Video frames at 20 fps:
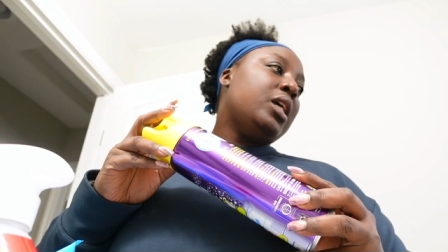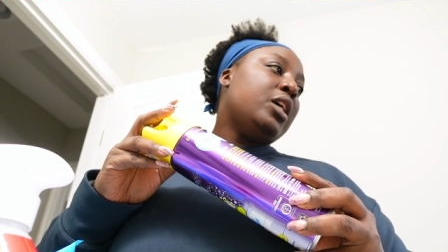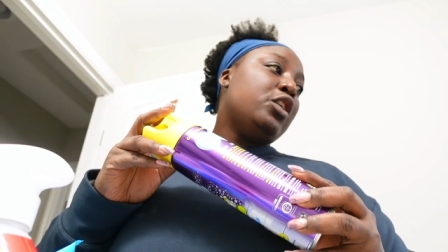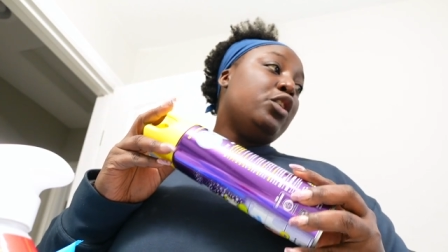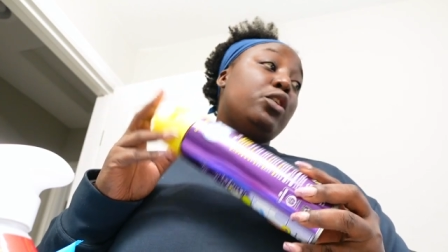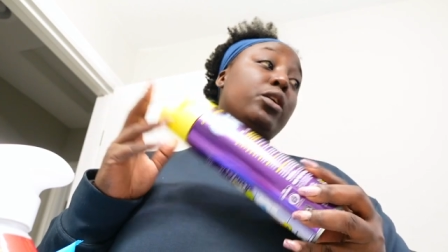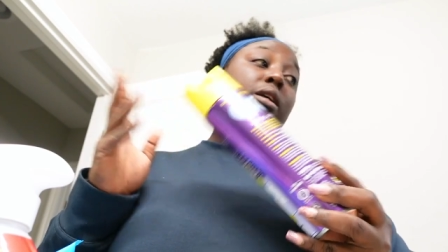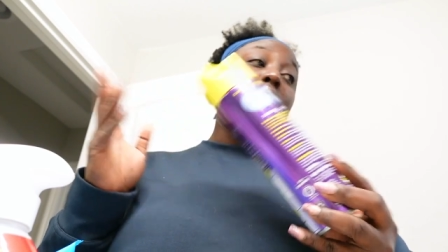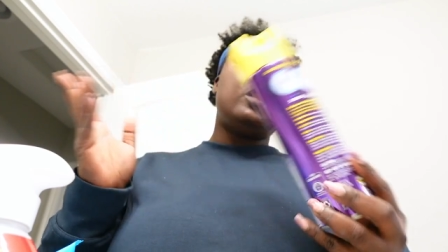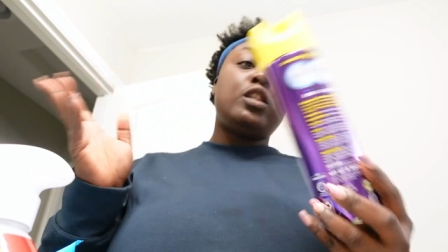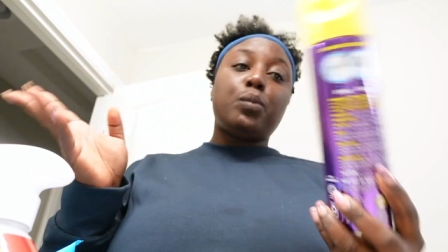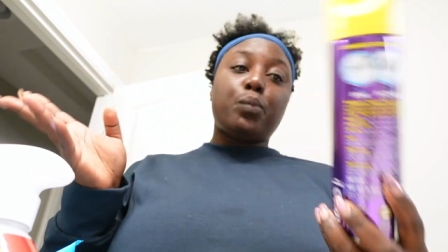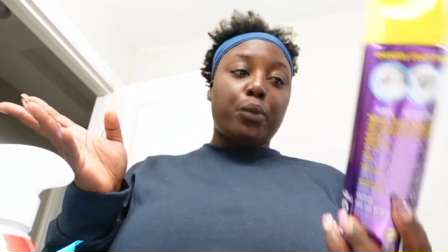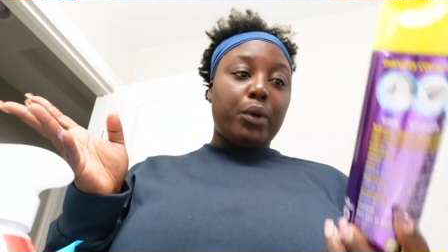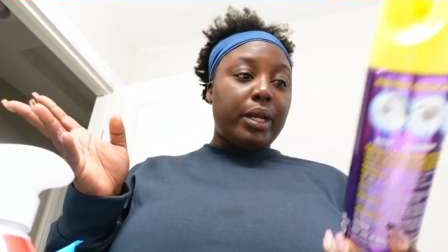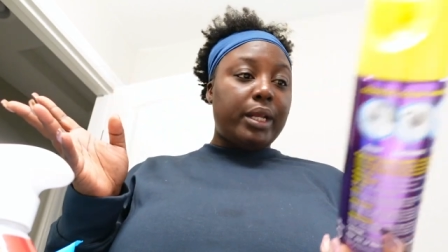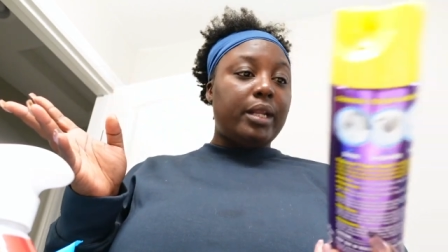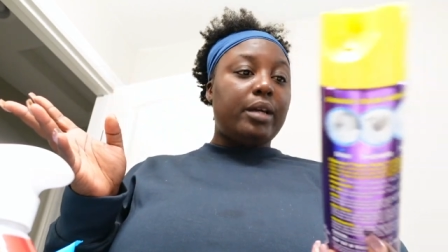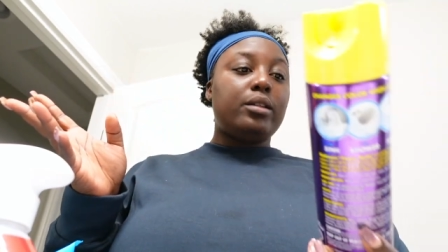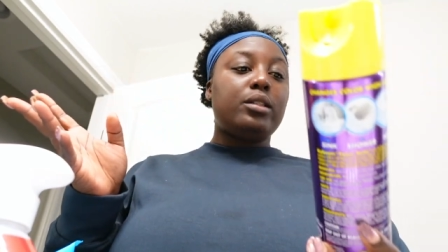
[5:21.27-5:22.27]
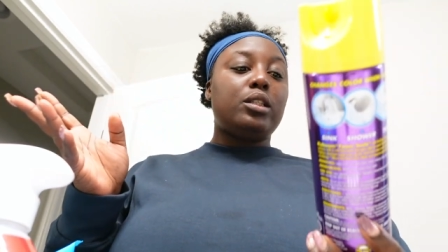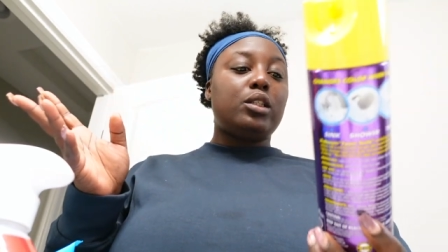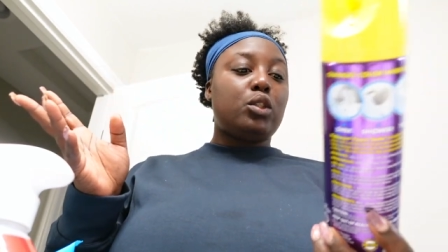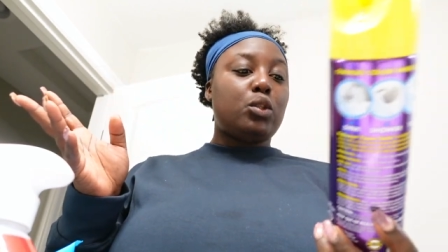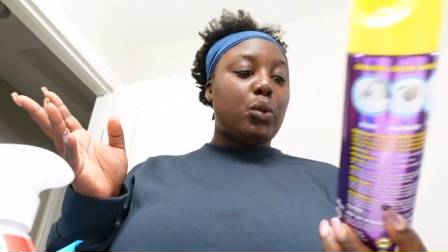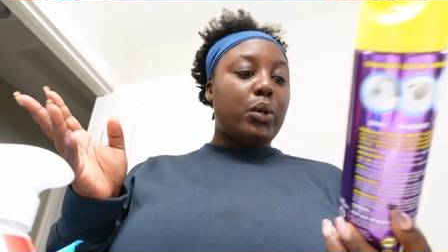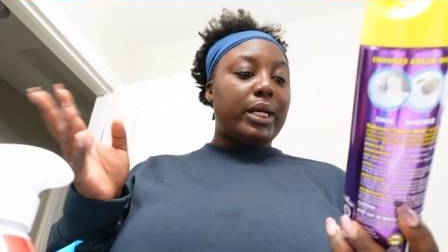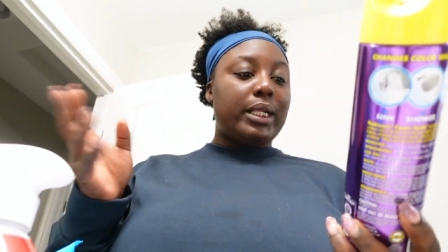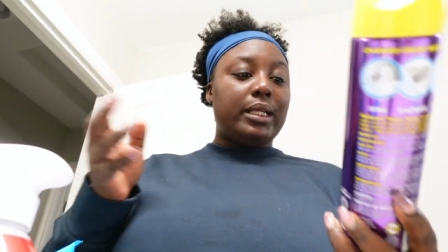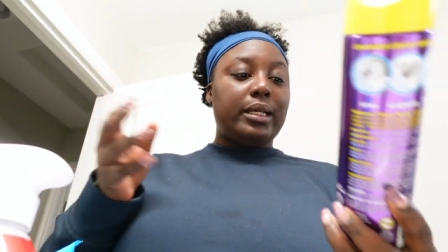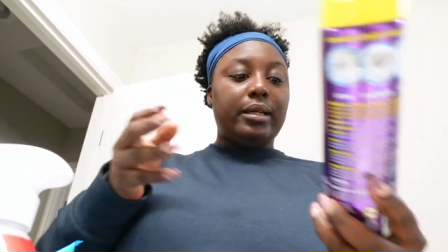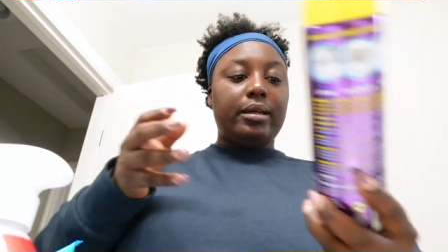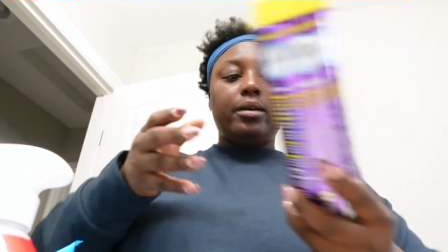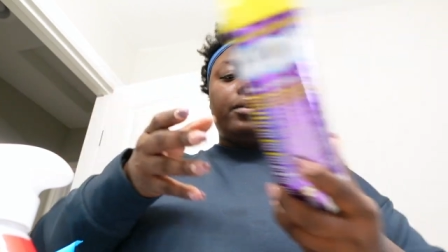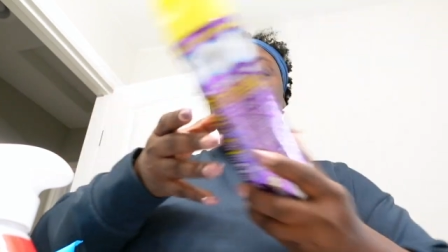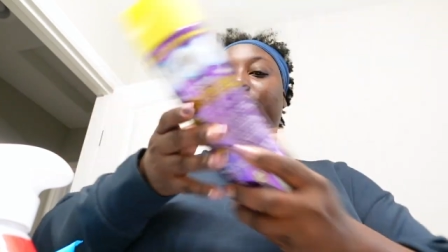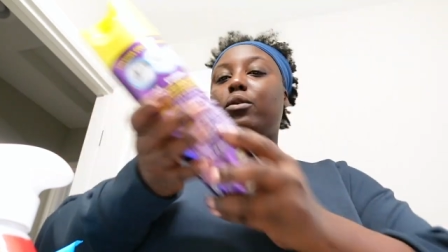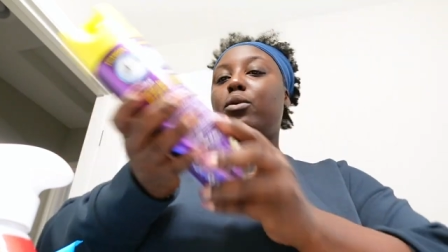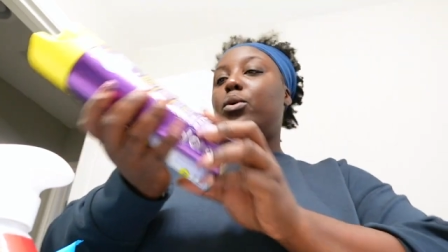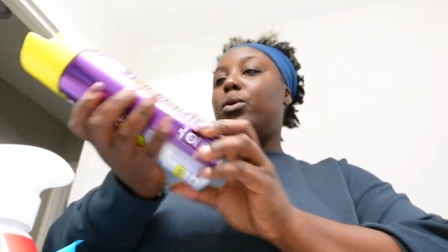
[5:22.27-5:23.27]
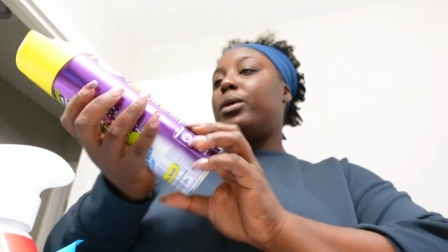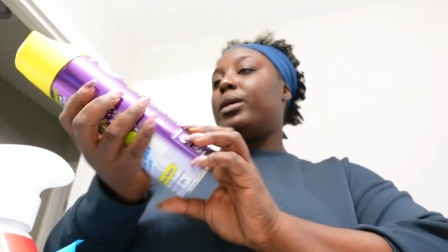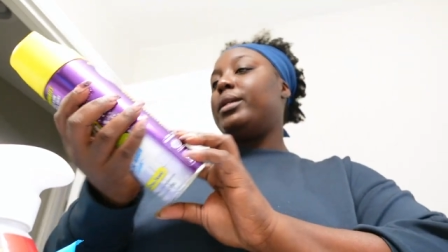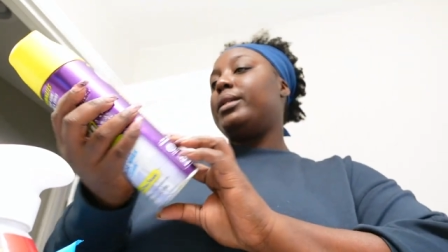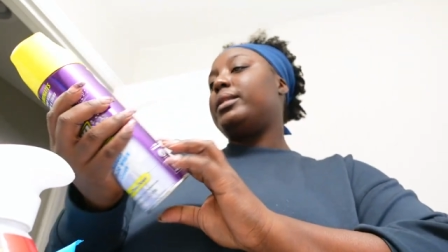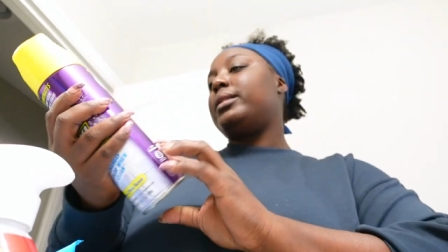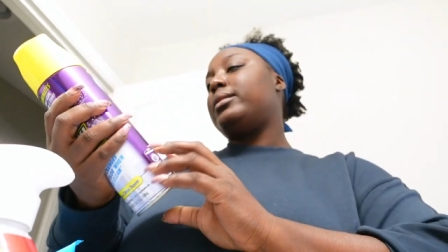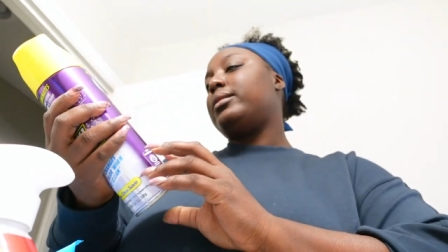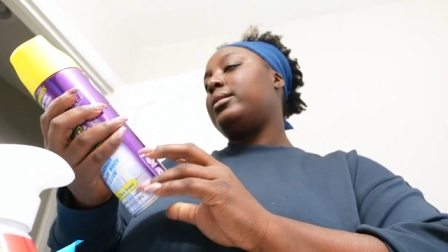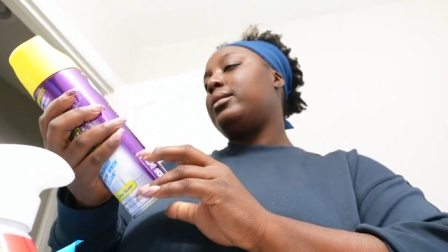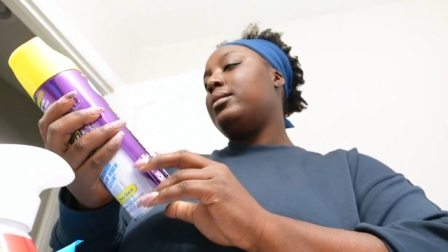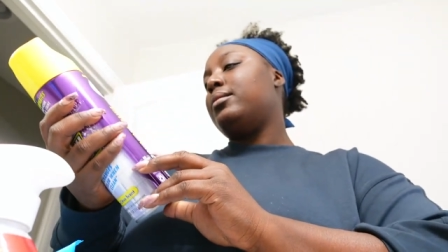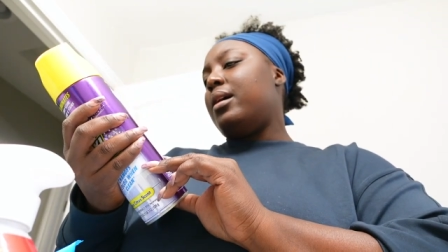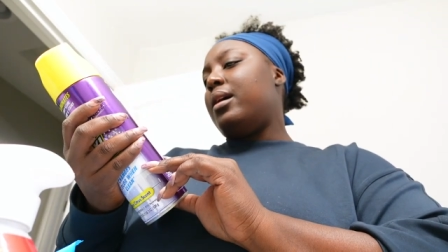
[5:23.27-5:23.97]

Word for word: You can spray it on the toilet, of course.